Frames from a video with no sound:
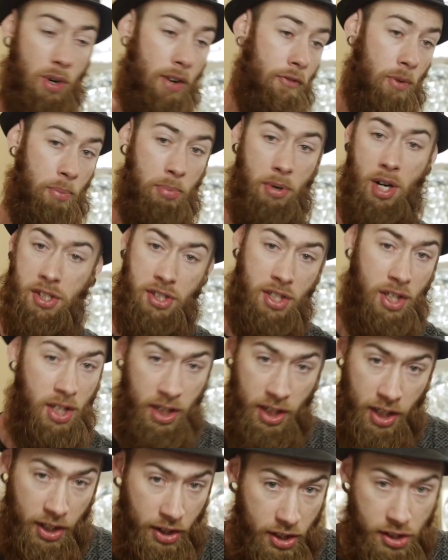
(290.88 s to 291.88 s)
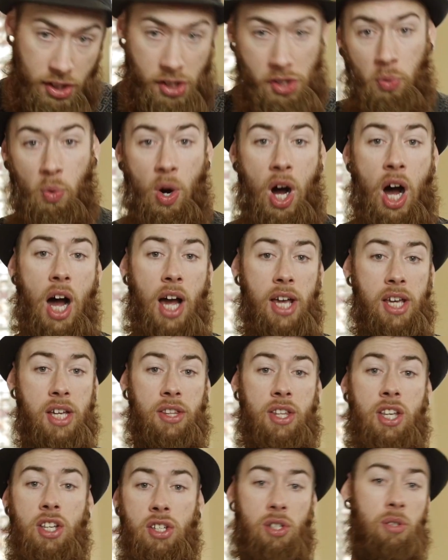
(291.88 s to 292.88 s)
to run for president and this is why,
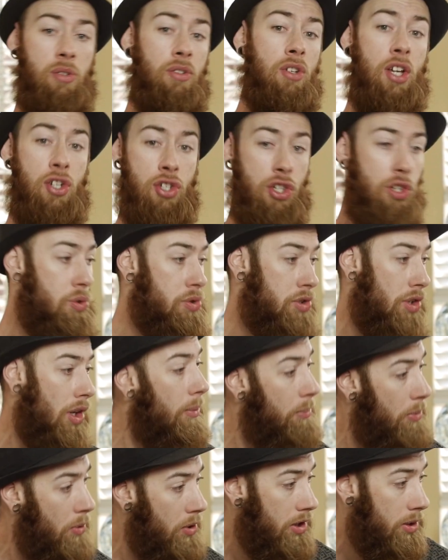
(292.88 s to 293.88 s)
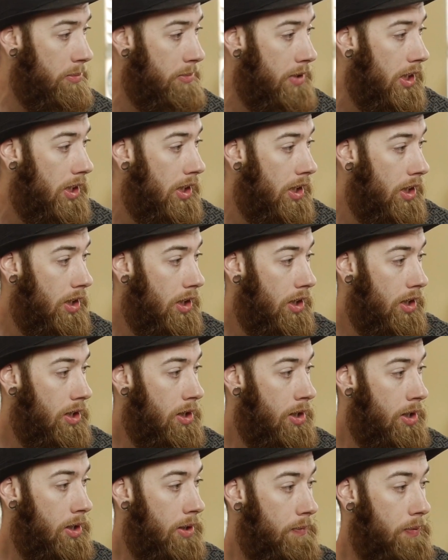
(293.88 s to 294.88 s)
and these issues are important to me.
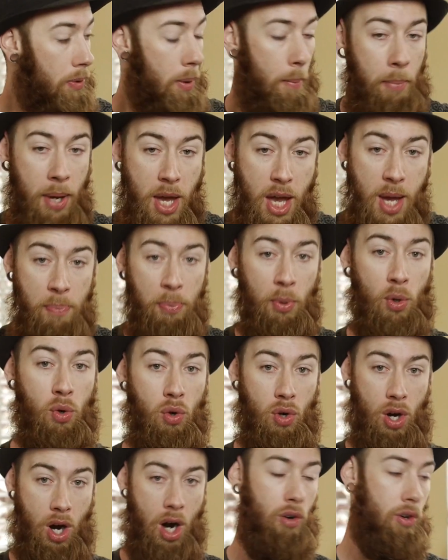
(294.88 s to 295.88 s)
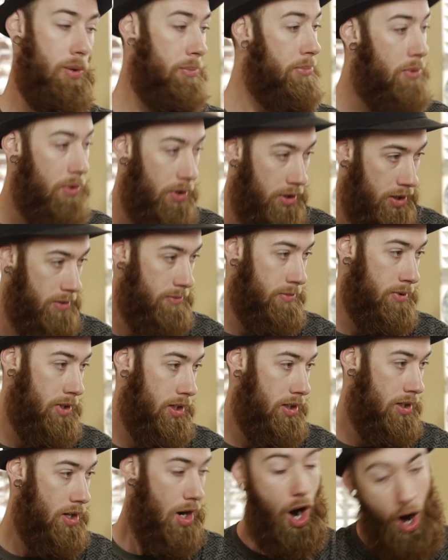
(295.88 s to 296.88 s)
People are important to me.
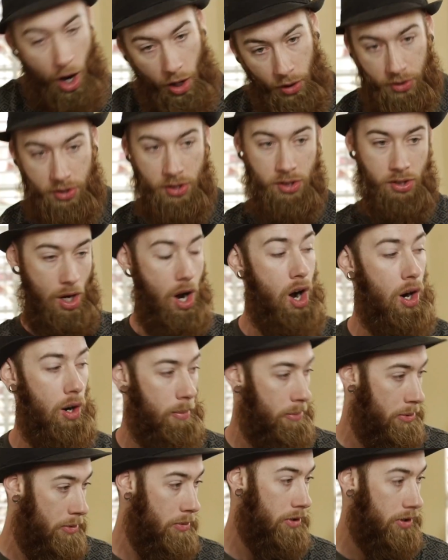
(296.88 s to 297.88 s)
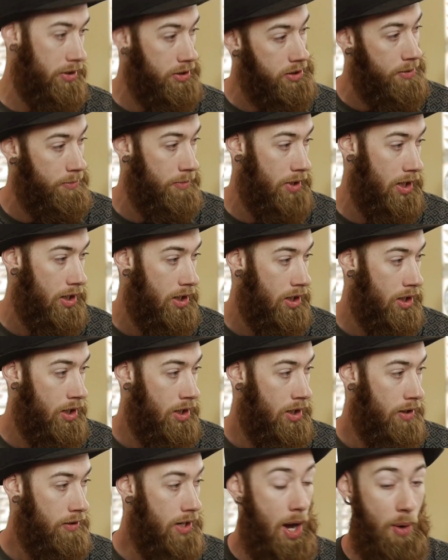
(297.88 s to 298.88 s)
Hearts are important to me.
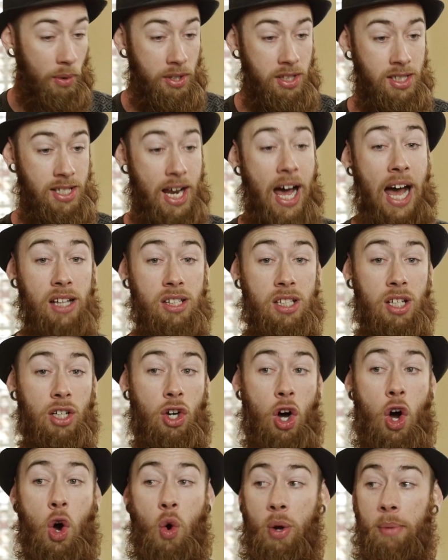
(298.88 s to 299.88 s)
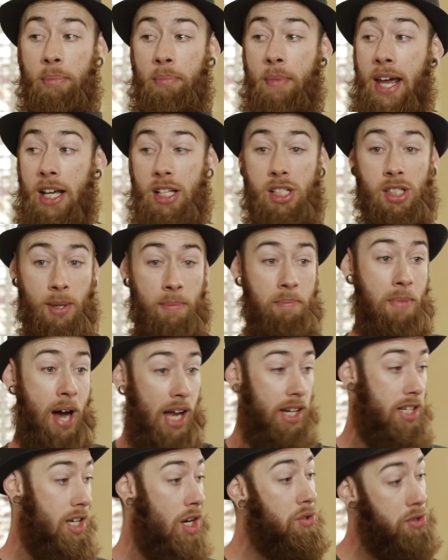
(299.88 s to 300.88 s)
Now, it's not to go and make
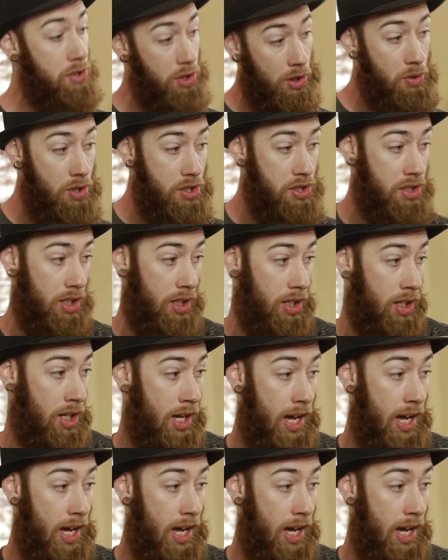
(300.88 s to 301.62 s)
somebody else a Christian.